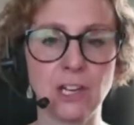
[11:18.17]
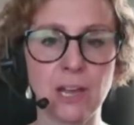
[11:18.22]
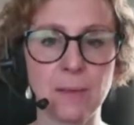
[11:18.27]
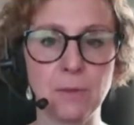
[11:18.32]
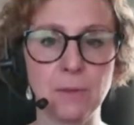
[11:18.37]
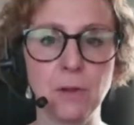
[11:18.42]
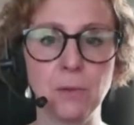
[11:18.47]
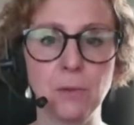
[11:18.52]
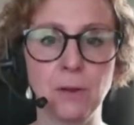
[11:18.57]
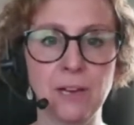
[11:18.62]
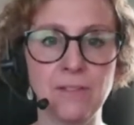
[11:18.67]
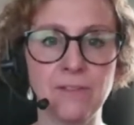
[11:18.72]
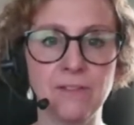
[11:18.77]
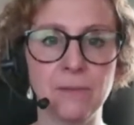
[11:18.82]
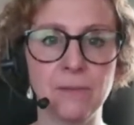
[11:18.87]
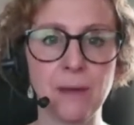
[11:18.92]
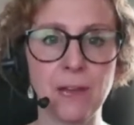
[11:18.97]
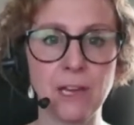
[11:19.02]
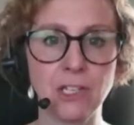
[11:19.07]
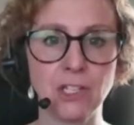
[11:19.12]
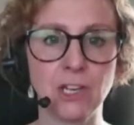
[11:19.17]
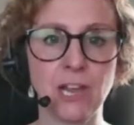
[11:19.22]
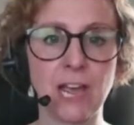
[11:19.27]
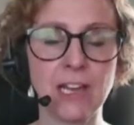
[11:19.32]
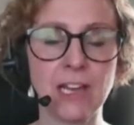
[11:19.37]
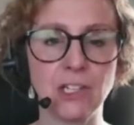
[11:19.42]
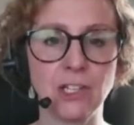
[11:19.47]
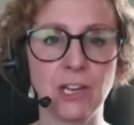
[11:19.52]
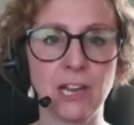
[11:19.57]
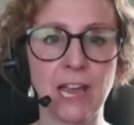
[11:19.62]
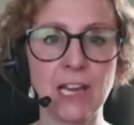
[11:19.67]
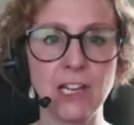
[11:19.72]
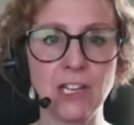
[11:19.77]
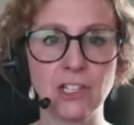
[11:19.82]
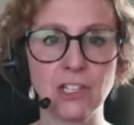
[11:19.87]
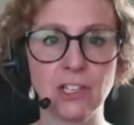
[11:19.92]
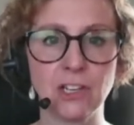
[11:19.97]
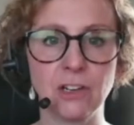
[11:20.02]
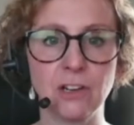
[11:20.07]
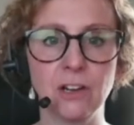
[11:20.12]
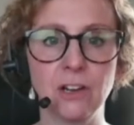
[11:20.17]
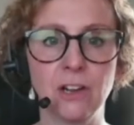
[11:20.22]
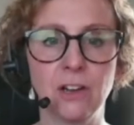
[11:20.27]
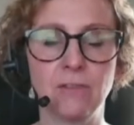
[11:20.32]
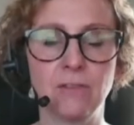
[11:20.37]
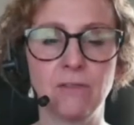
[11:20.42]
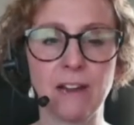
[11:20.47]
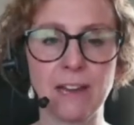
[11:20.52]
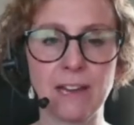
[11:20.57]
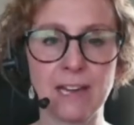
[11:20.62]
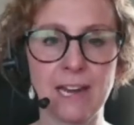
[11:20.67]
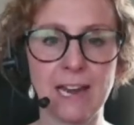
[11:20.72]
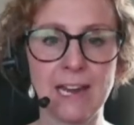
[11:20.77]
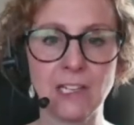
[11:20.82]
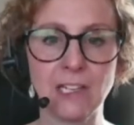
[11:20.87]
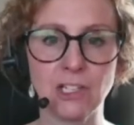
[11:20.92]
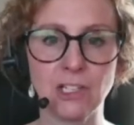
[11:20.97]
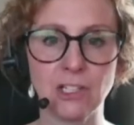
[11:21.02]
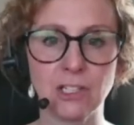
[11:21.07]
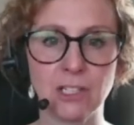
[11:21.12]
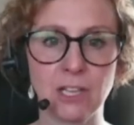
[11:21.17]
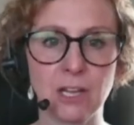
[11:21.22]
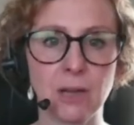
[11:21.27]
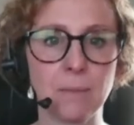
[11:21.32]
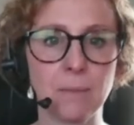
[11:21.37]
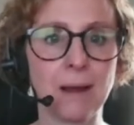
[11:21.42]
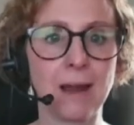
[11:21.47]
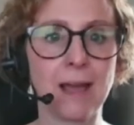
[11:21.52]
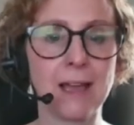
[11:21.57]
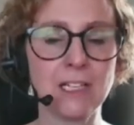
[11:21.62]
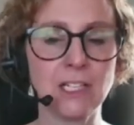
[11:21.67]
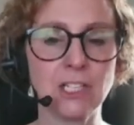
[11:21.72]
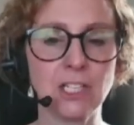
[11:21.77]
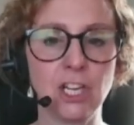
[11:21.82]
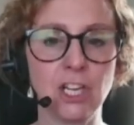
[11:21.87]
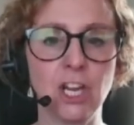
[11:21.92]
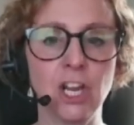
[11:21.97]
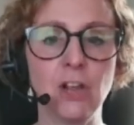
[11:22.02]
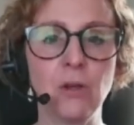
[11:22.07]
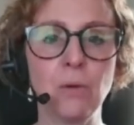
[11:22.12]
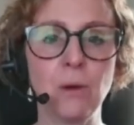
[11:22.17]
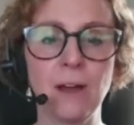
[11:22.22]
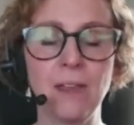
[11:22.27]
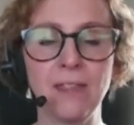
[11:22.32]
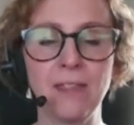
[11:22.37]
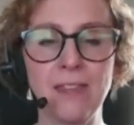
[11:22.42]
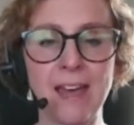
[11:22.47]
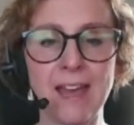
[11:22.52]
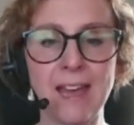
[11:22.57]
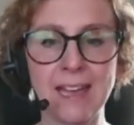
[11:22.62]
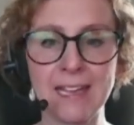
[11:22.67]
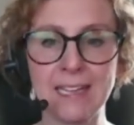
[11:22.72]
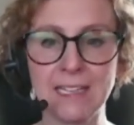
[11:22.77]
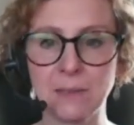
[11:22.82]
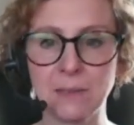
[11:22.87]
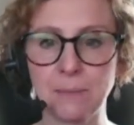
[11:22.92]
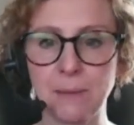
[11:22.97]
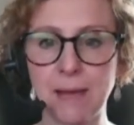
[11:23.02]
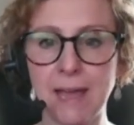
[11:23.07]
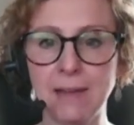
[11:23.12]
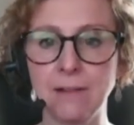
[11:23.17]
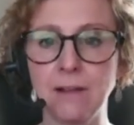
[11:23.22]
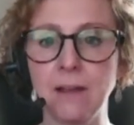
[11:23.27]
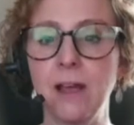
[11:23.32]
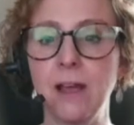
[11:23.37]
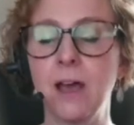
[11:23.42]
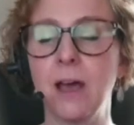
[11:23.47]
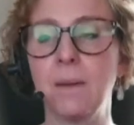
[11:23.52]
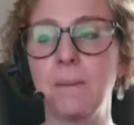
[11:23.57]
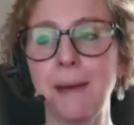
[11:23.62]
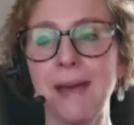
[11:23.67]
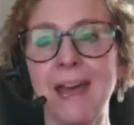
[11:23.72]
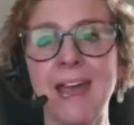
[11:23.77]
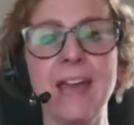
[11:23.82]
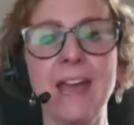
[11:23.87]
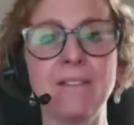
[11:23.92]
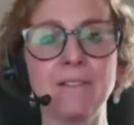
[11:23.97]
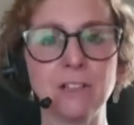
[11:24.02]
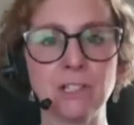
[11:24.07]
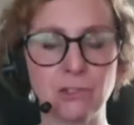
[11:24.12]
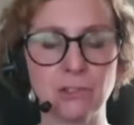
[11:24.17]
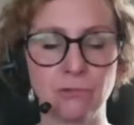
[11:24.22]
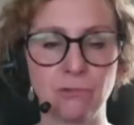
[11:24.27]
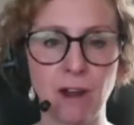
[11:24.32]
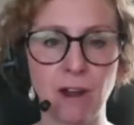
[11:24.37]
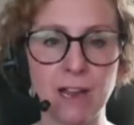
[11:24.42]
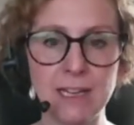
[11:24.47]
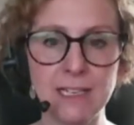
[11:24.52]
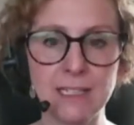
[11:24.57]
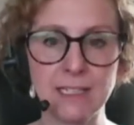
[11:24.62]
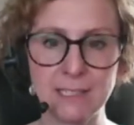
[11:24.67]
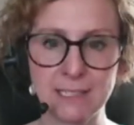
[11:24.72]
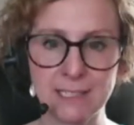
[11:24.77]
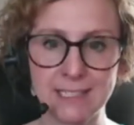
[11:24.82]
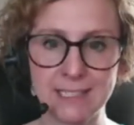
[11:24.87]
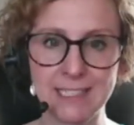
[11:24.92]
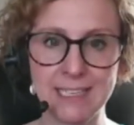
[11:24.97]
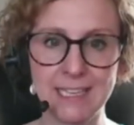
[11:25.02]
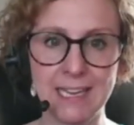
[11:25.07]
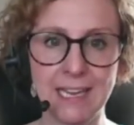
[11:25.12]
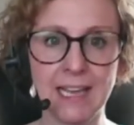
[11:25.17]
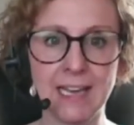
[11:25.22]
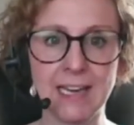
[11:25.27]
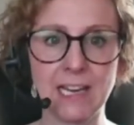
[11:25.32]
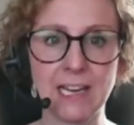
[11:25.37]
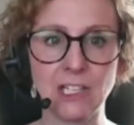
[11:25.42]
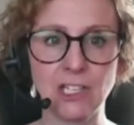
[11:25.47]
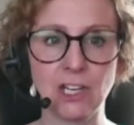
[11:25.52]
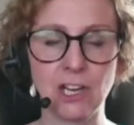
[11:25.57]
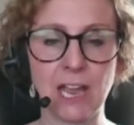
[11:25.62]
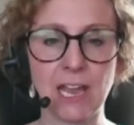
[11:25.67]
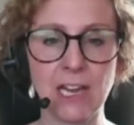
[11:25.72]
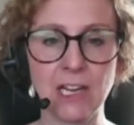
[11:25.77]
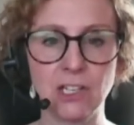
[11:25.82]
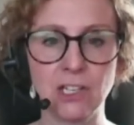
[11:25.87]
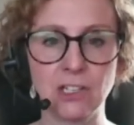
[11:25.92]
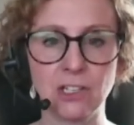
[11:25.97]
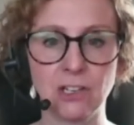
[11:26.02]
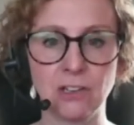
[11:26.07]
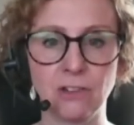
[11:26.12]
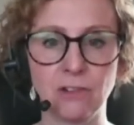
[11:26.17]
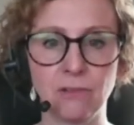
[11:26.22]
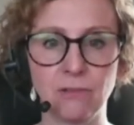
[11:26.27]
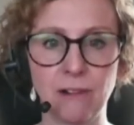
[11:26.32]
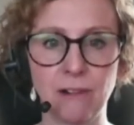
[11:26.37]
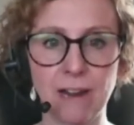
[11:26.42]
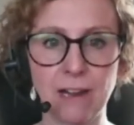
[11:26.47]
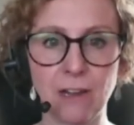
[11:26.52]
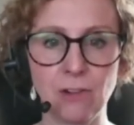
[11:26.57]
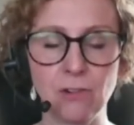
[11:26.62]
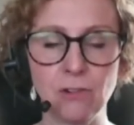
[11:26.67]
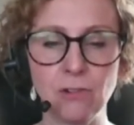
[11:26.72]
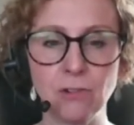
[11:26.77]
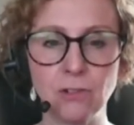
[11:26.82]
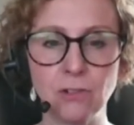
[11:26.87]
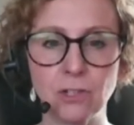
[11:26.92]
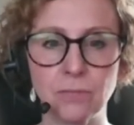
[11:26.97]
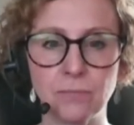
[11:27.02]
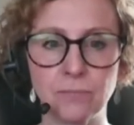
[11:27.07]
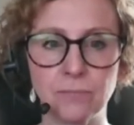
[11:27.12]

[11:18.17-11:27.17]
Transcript: pupil information education regulations that apply to you. And that is about a parent's right to see an education record.